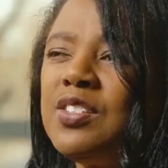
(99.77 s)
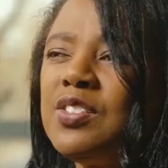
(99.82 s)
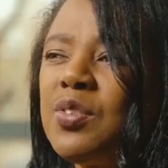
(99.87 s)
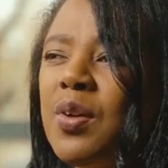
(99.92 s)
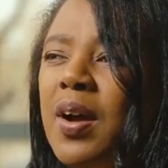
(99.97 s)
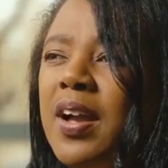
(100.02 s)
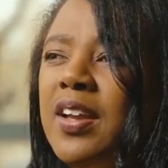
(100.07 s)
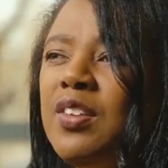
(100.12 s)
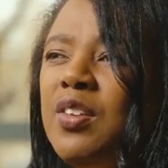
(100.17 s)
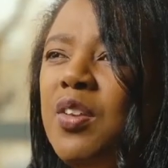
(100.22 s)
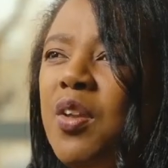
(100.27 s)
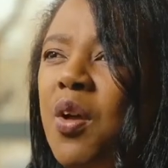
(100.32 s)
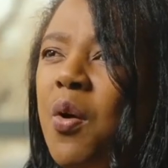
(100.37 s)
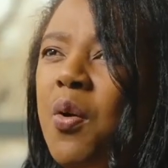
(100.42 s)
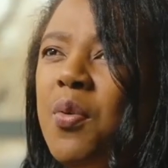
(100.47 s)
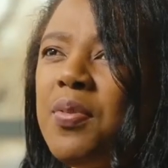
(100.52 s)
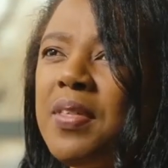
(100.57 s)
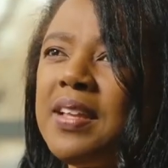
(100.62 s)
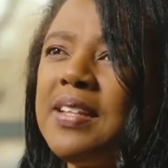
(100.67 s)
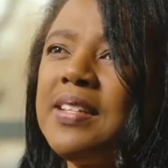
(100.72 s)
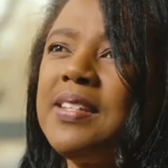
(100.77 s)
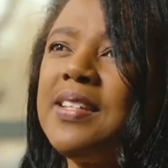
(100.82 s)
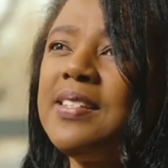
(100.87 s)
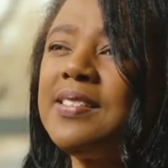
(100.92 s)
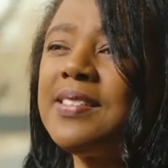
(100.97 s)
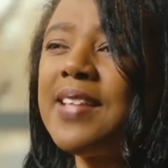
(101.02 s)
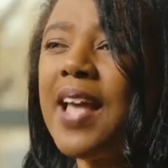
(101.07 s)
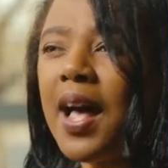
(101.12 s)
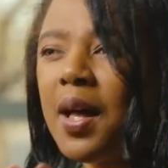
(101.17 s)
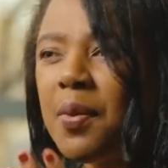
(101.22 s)
So I know that it
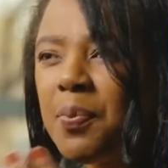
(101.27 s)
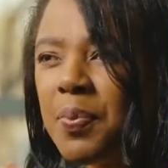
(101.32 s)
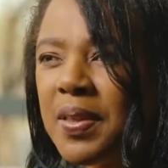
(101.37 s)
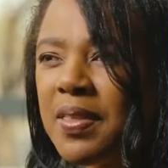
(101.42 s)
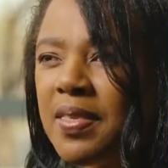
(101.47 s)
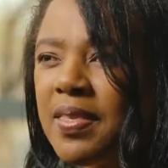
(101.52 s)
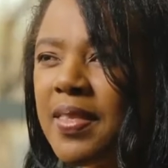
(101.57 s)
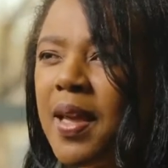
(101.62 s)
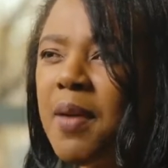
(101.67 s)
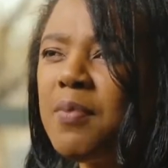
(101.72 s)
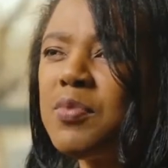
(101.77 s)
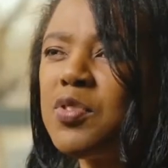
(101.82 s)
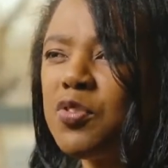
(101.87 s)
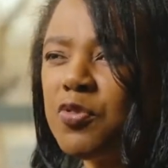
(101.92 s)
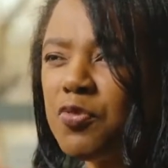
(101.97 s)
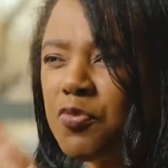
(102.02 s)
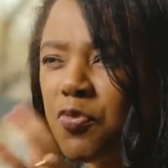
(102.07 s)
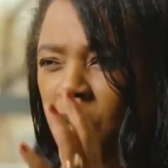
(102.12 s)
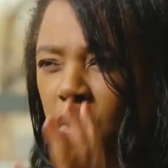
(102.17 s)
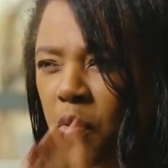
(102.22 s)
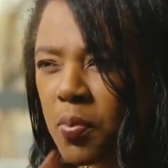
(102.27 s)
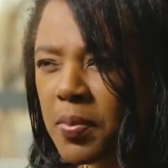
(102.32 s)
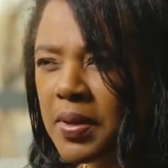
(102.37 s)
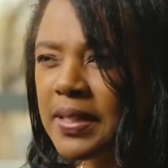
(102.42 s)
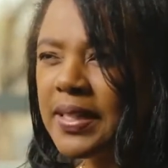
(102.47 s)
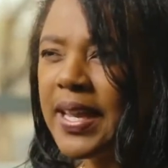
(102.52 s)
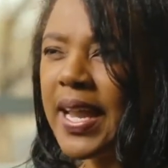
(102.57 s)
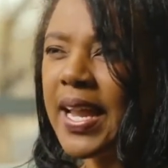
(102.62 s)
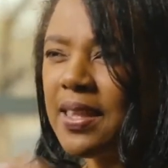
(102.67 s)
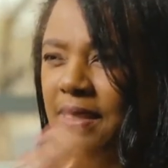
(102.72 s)
is helping them to
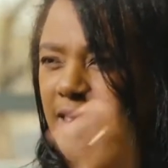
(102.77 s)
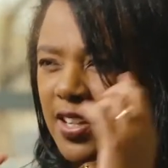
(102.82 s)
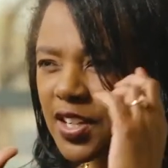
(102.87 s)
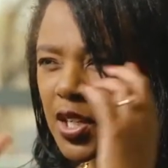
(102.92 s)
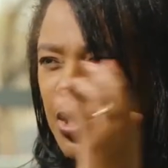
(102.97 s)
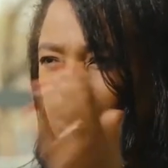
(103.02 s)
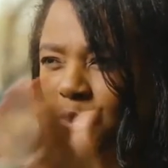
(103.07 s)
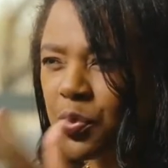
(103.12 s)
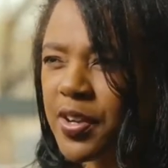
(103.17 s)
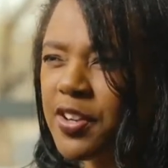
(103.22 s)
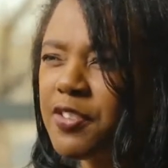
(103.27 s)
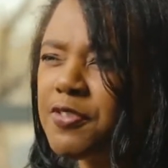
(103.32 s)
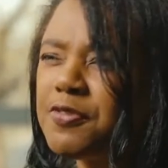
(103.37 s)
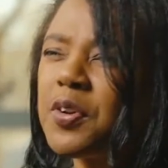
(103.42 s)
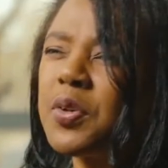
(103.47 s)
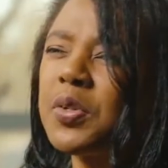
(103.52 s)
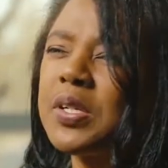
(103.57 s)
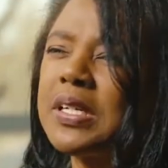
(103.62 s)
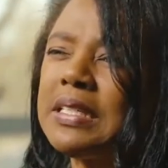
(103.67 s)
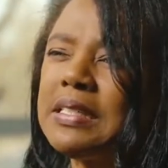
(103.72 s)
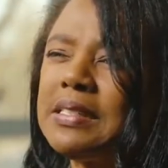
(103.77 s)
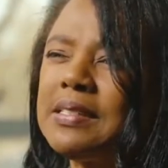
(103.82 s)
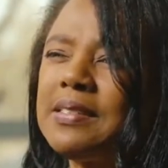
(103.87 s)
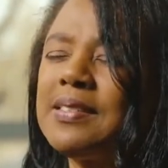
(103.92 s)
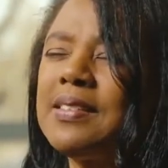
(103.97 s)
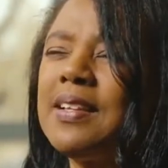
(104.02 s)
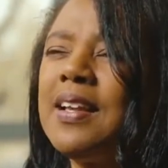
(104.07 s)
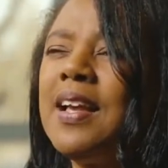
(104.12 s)
formulate their career focus.